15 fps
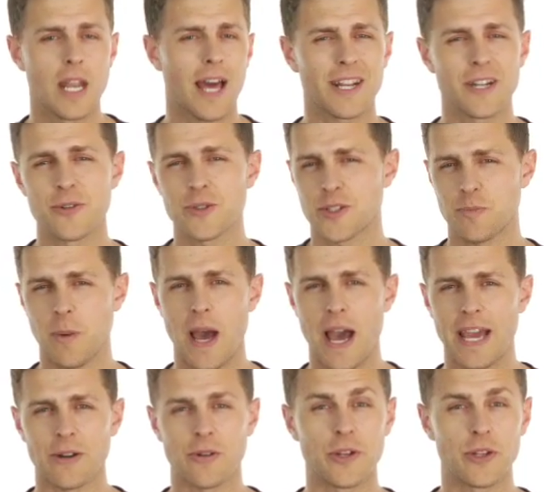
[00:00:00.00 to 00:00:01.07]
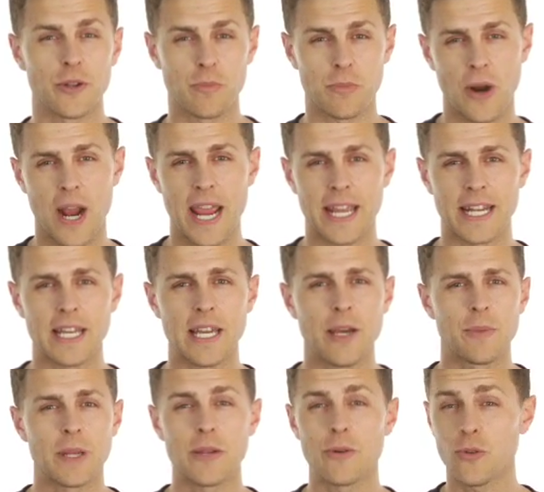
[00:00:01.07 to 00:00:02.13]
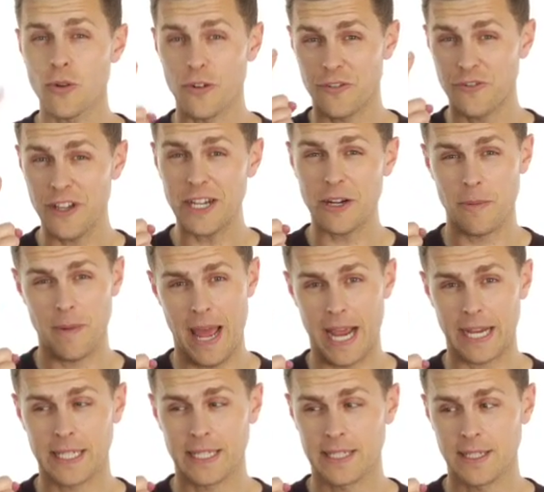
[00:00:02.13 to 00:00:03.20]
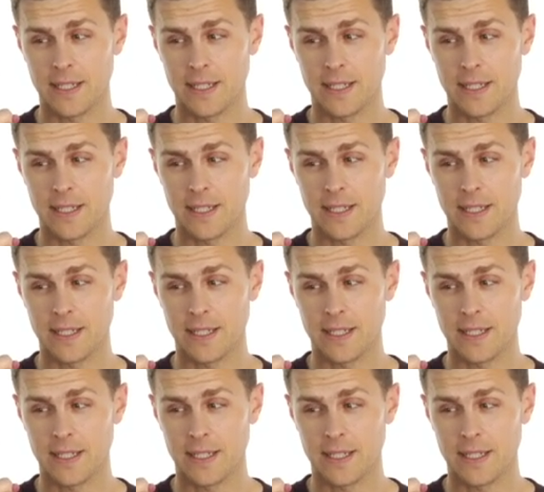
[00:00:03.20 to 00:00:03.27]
Not a new spine or a new brain, but he grew a finger back.